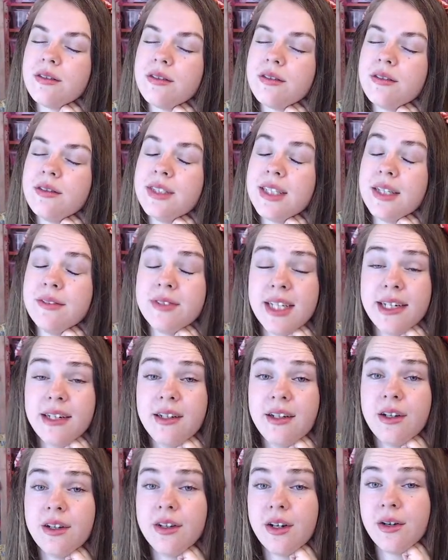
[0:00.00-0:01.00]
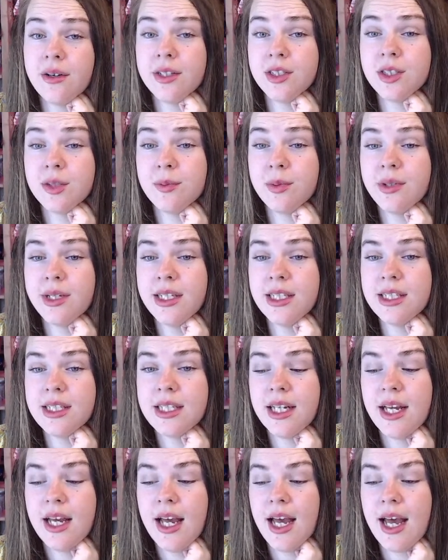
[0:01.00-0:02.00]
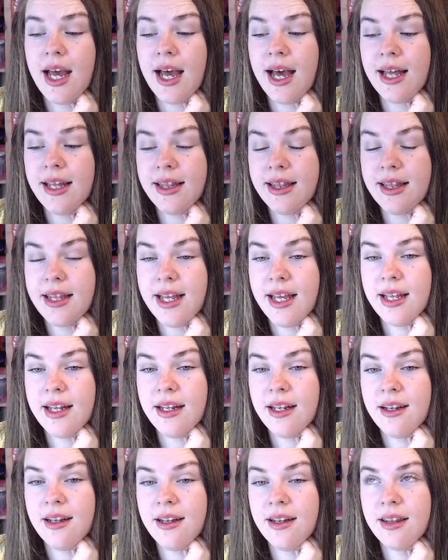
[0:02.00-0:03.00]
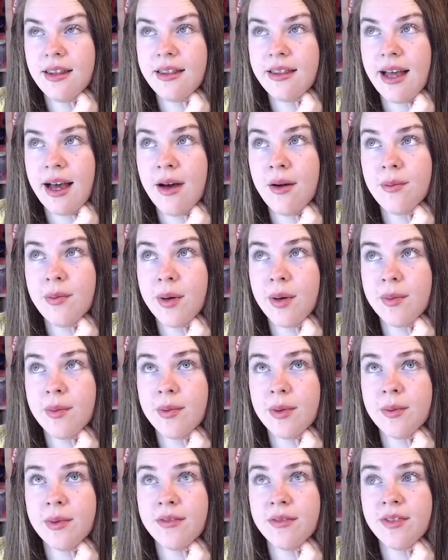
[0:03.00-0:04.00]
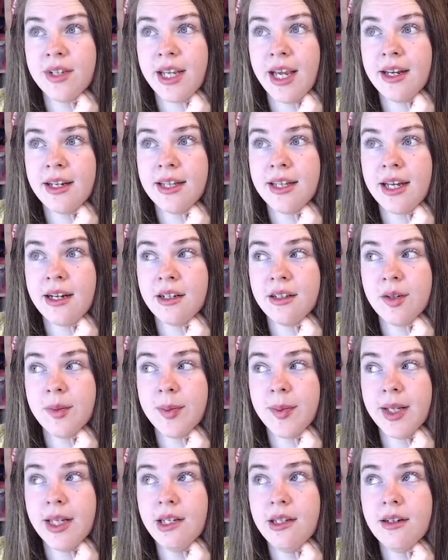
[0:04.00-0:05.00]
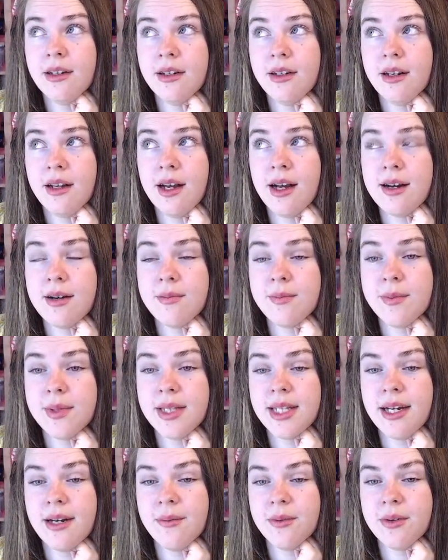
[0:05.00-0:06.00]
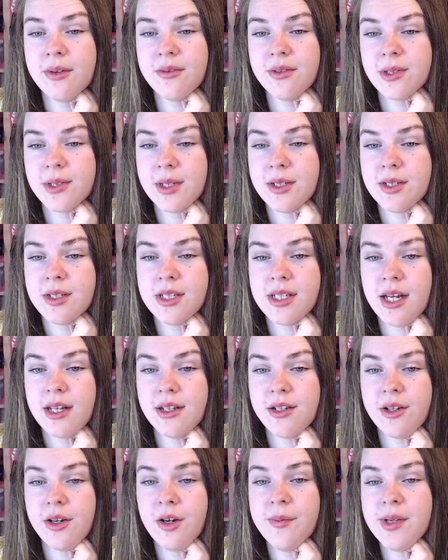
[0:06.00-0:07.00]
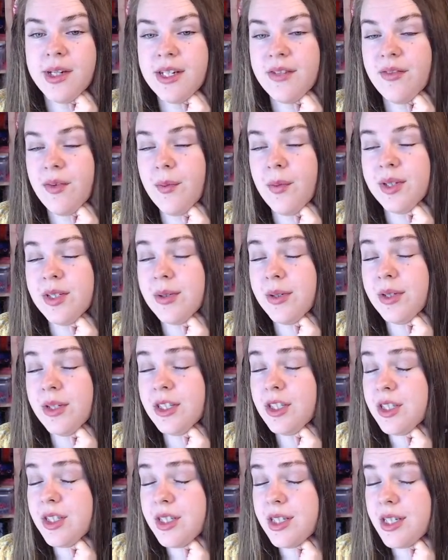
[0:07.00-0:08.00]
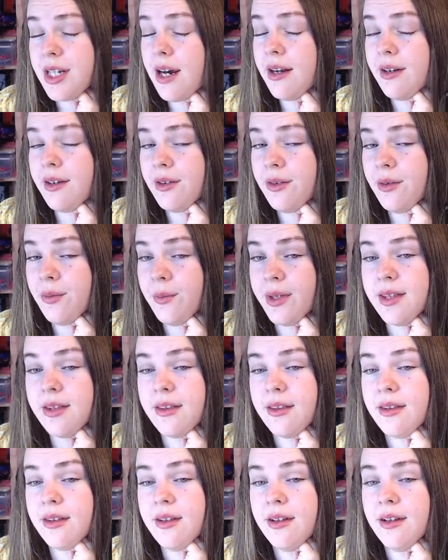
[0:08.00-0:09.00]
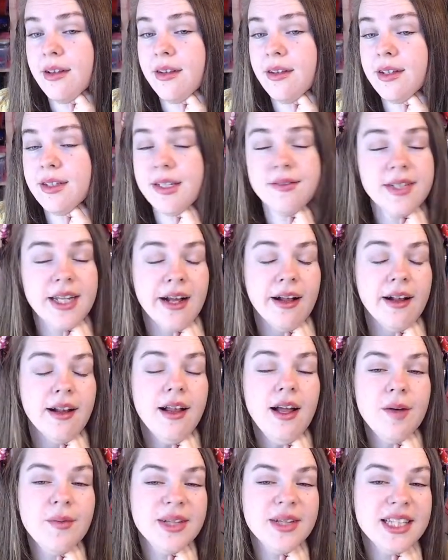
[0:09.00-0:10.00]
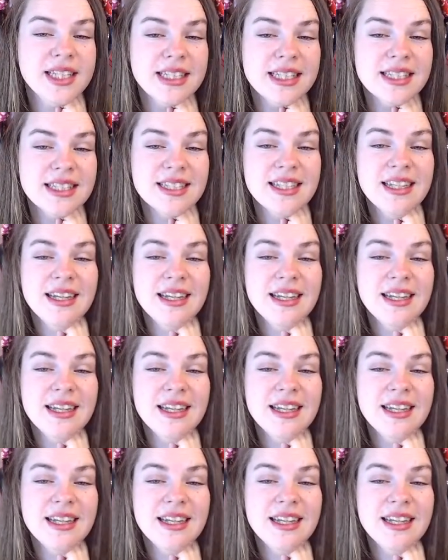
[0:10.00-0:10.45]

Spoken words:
dovetail on the origin point, and then that probably would have negated that a little bit. But then I would have also had to start the comb on a different point. So I could have just started with the dovetail. But this is